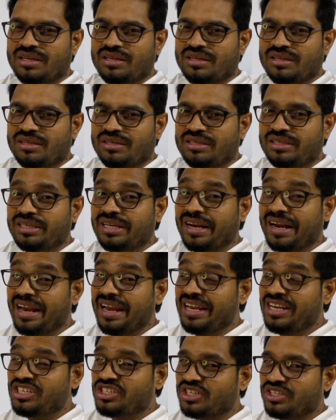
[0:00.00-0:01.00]

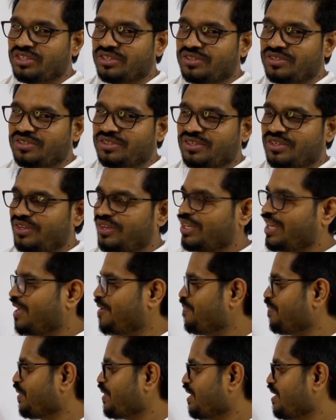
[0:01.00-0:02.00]
relation. Okay,
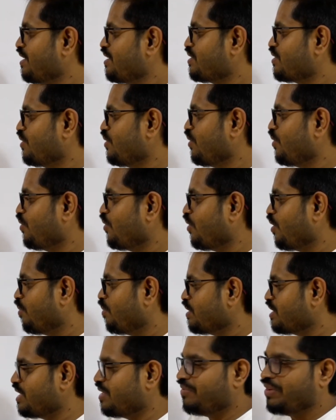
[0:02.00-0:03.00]
so
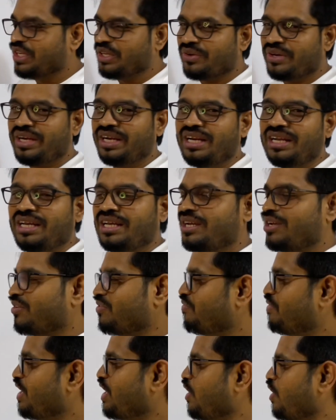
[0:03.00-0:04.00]
opposite way you read
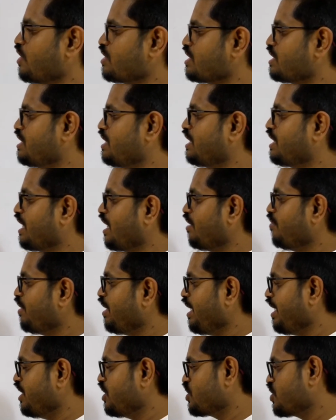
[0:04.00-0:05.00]
velocity time
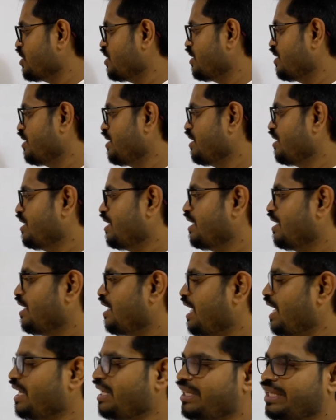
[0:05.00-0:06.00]
relation,
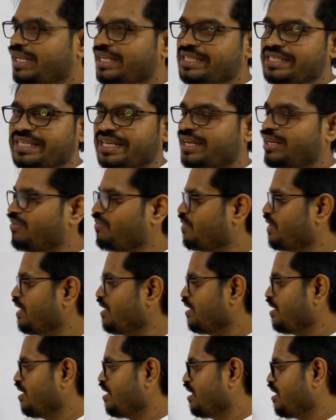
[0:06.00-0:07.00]
and then second one
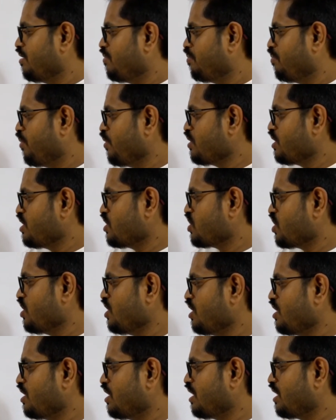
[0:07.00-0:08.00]
position
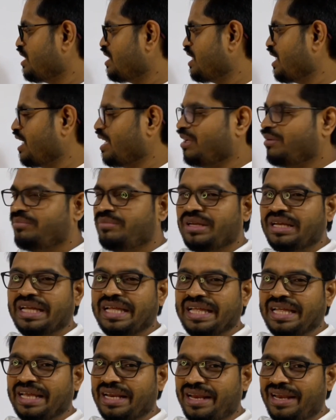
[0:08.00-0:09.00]
time
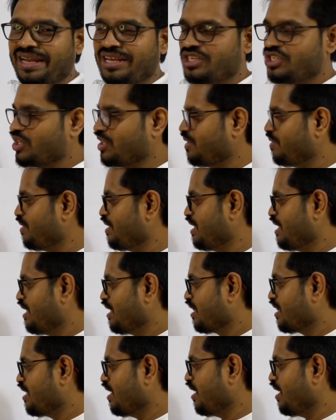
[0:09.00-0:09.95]
relation, third